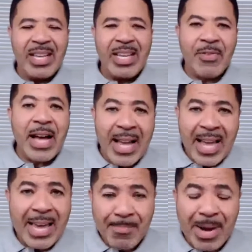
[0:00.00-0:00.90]
If I
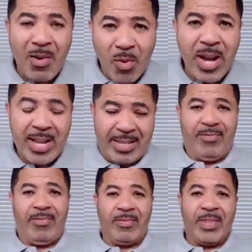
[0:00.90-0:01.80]
had my way,
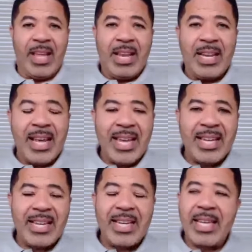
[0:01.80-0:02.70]

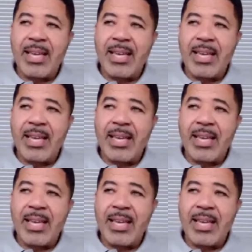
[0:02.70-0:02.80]
like,